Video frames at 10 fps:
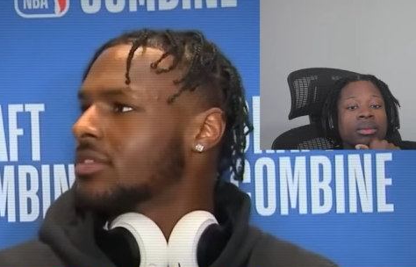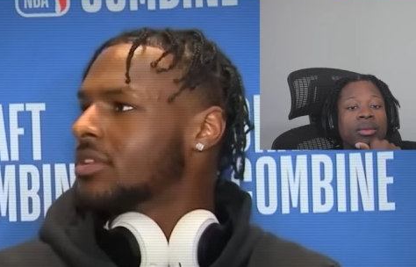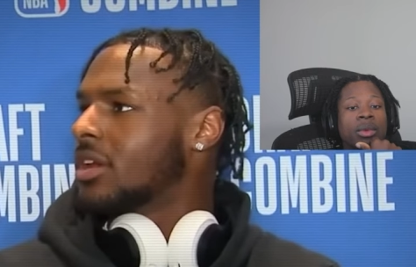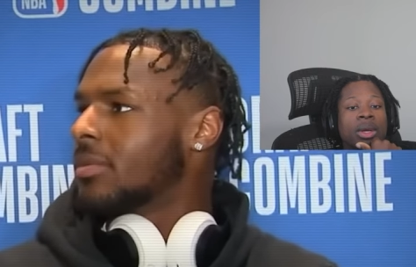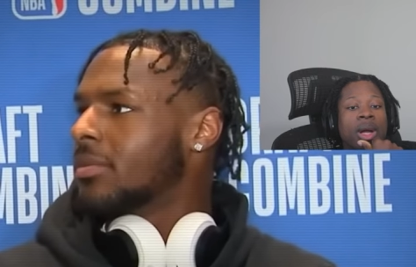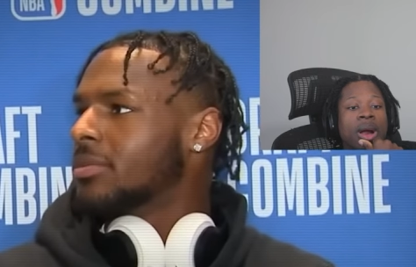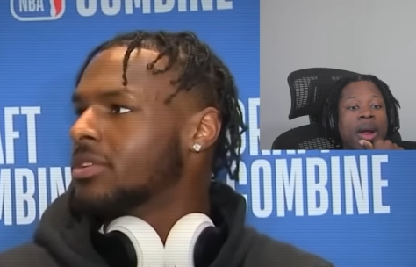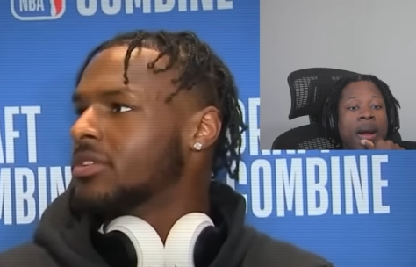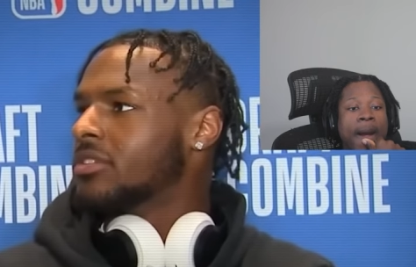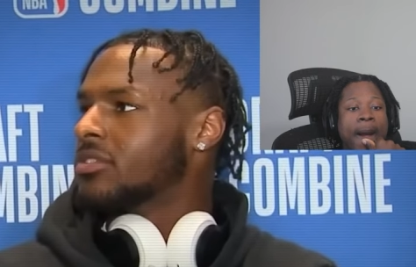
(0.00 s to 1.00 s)
Speaker 1: you know, I
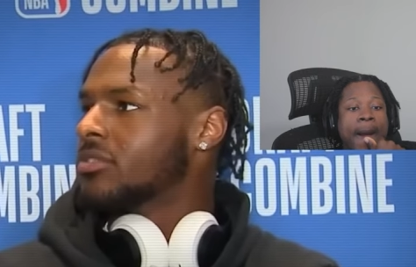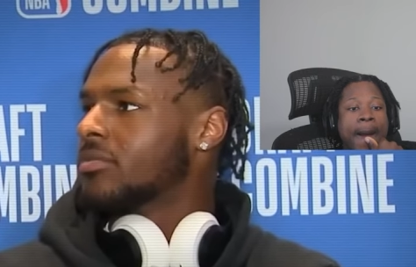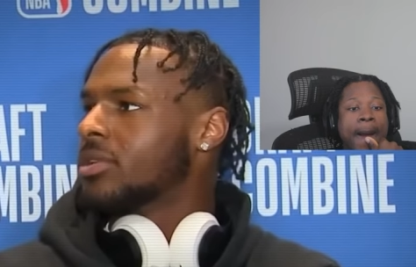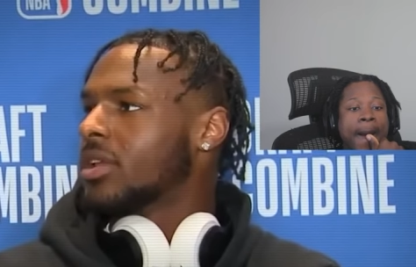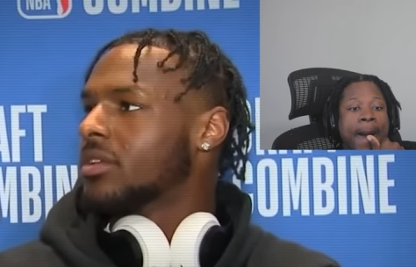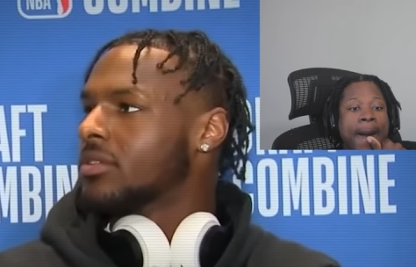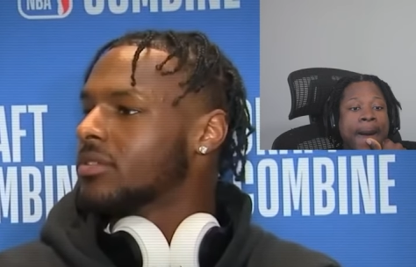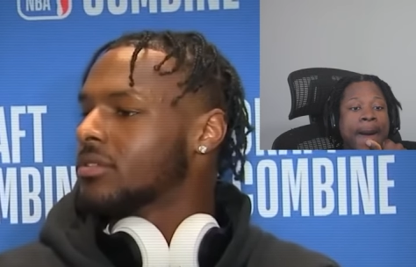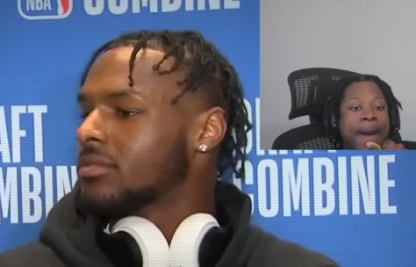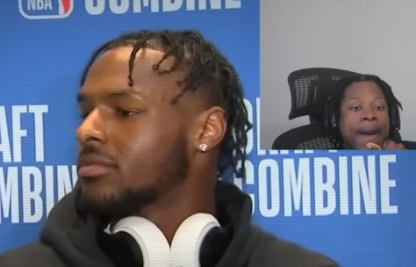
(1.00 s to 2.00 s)
made decisions for me
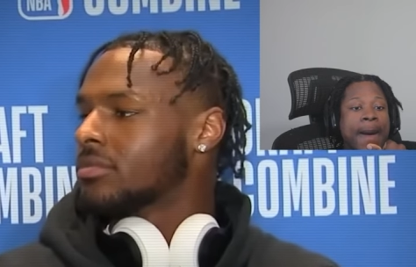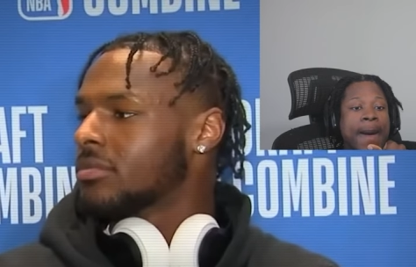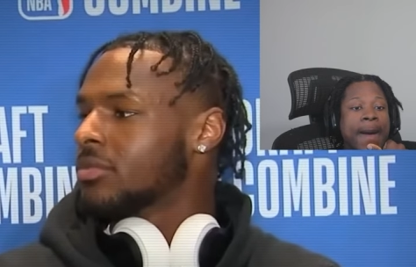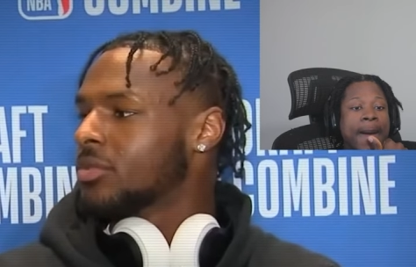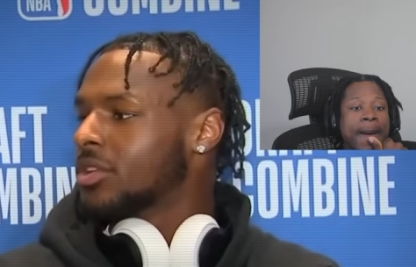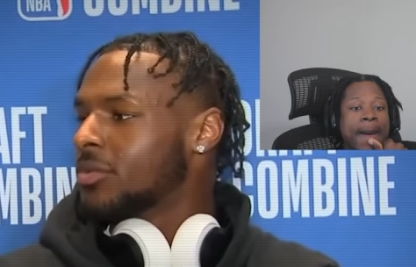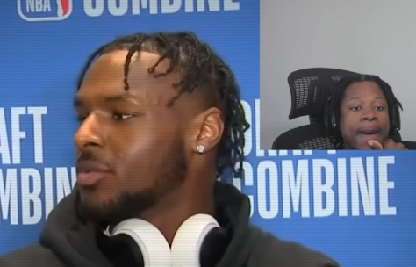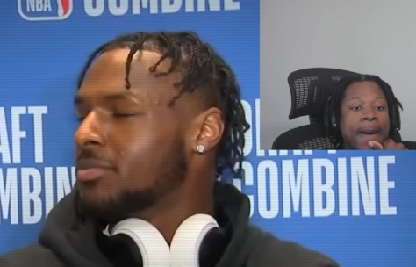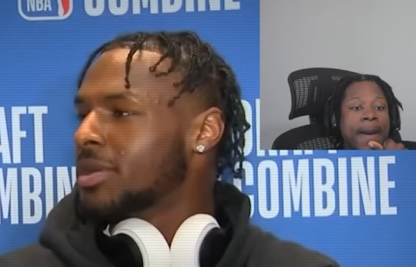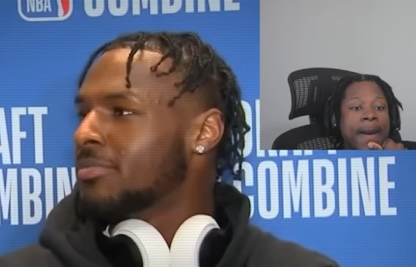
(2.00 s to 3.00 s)
that would
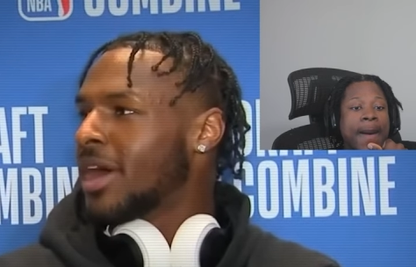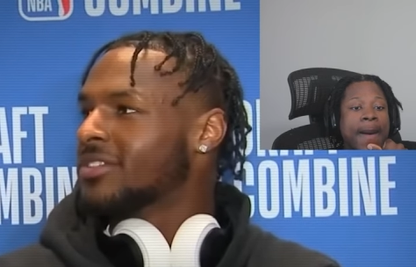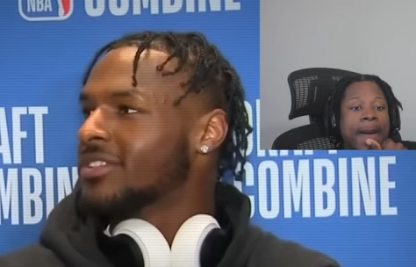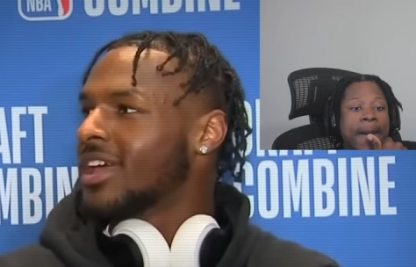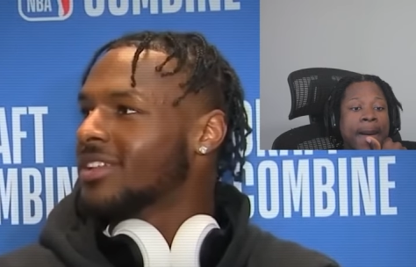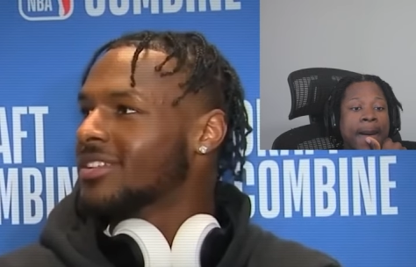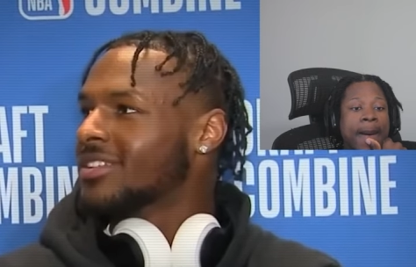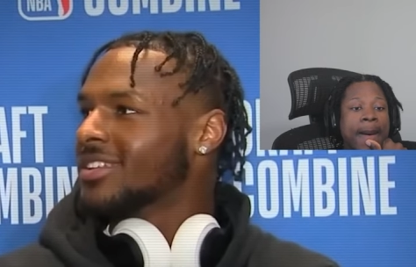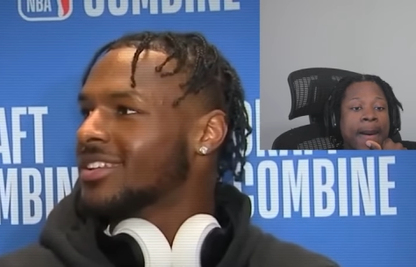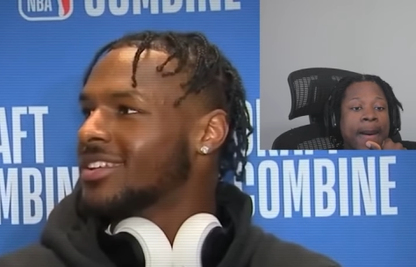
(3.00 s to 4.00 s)
would be best in that
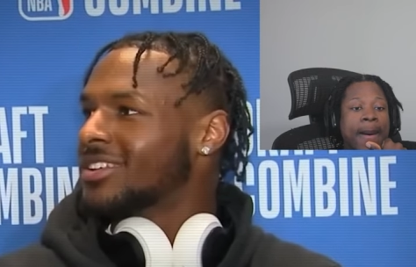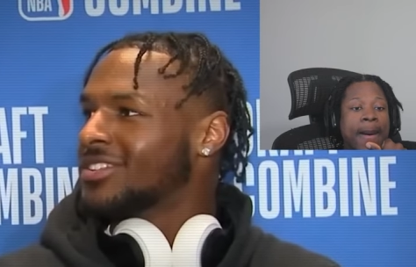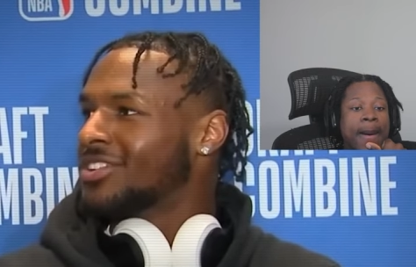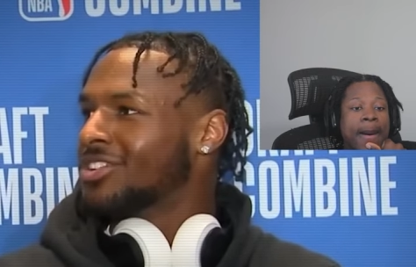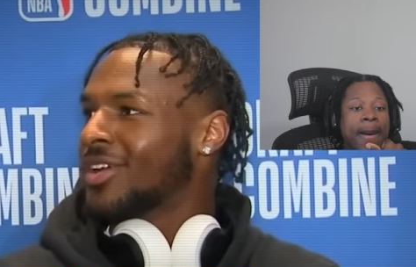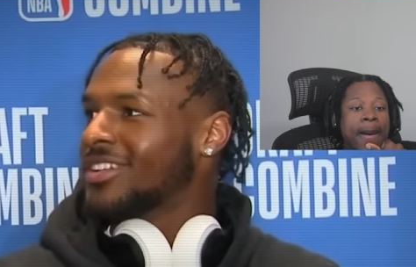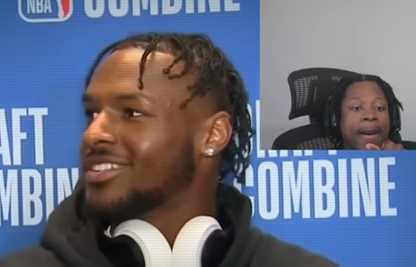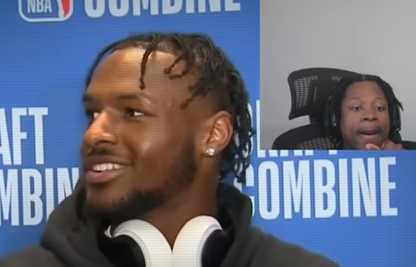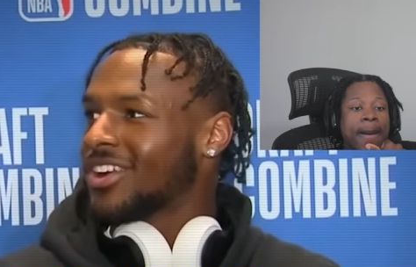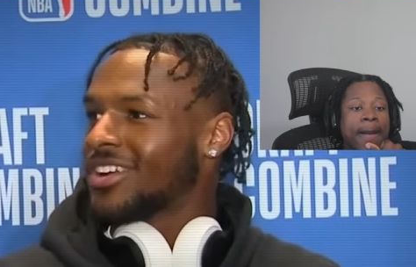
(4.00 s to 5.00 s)

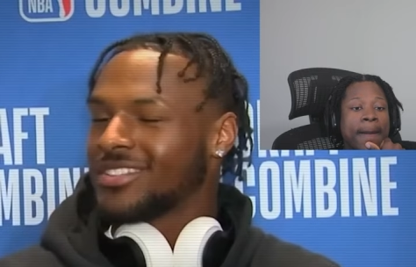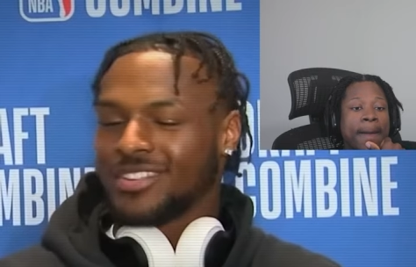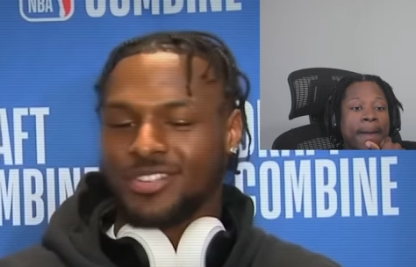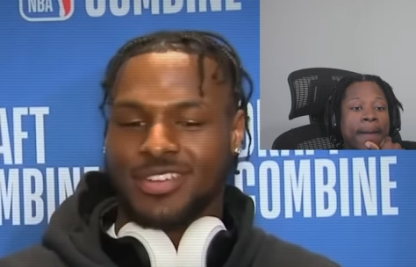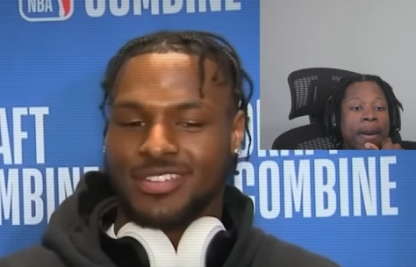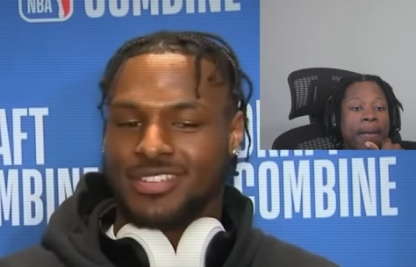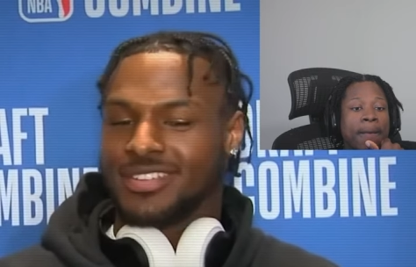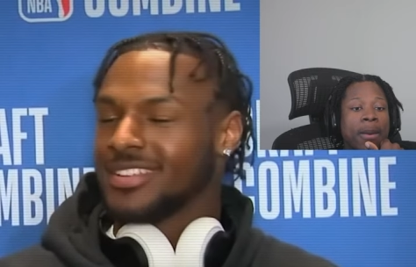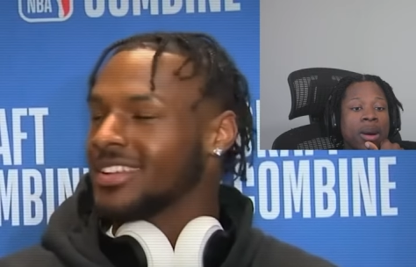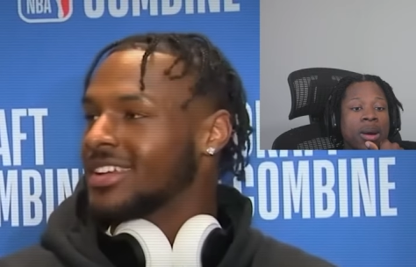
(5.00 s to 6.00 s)
situation, current situation.
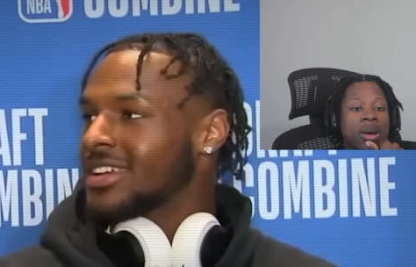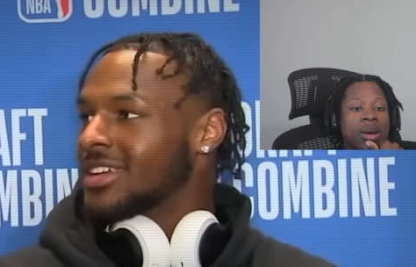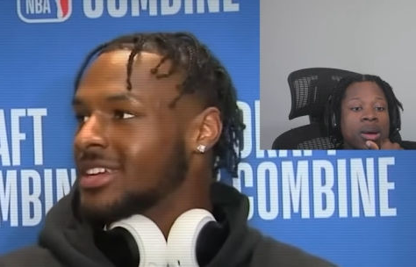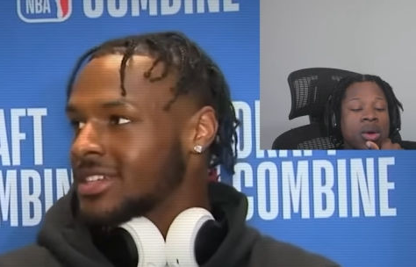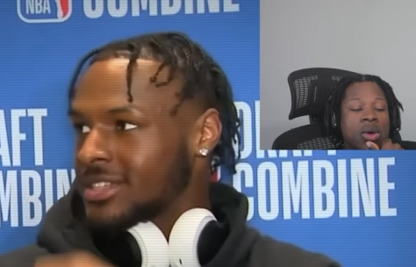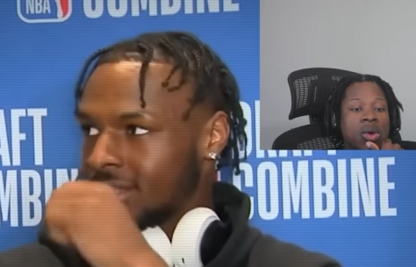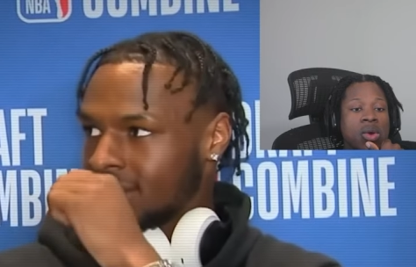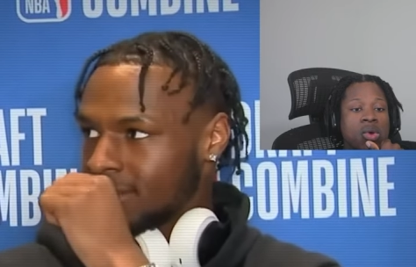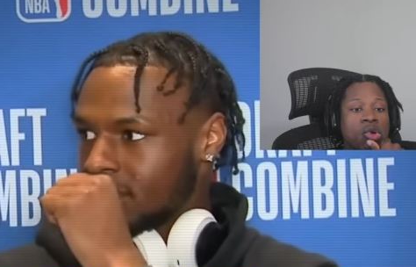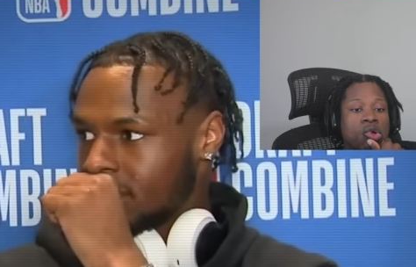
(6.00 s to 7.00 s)
When
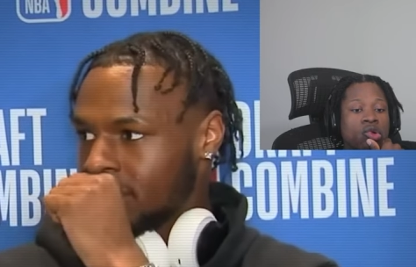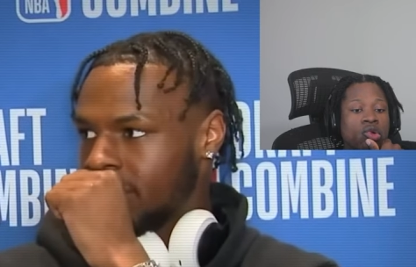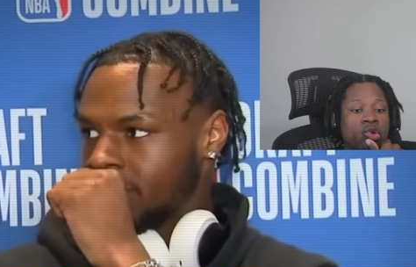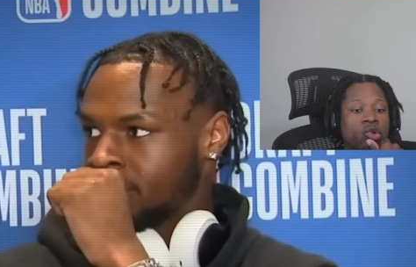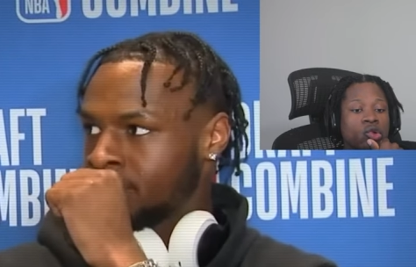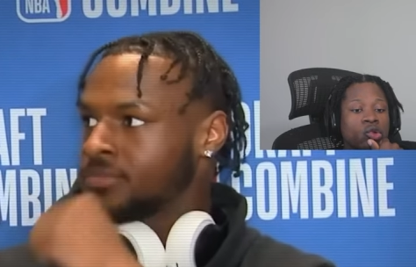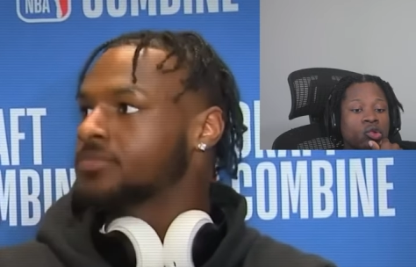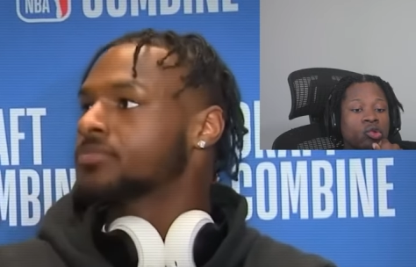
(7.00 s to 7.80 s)
you say your team,